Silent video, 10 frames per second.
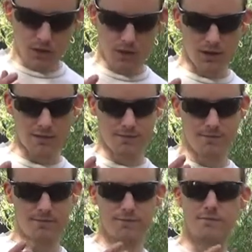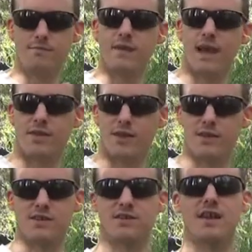uh, now that
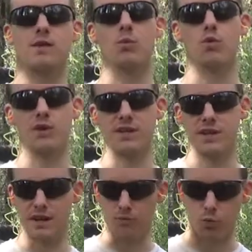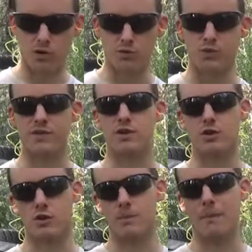it's kind of worn in and I've worked with it a
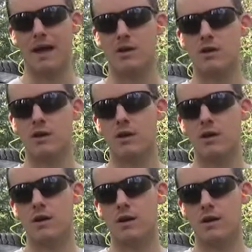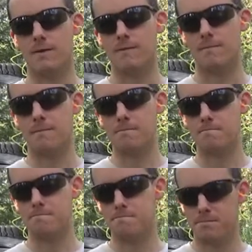good amount, uh,
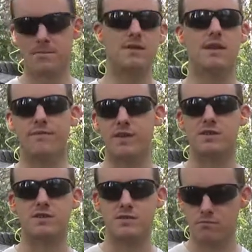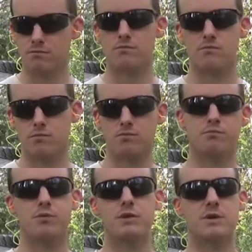it fits
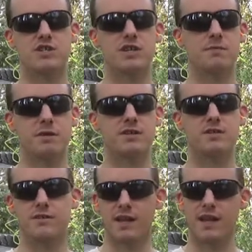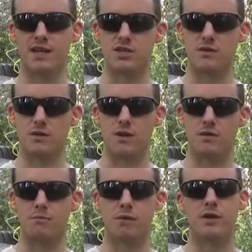pretty much any pistol that I can uh,
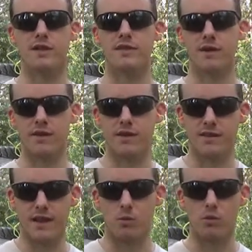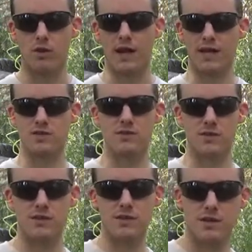put in there and that will actually,
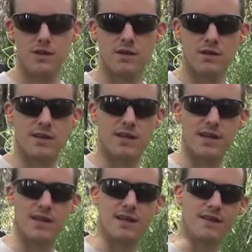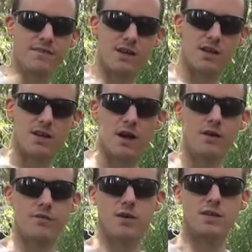it can if it can
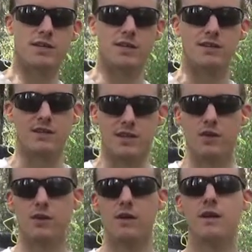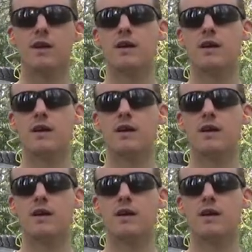cover it and secure it,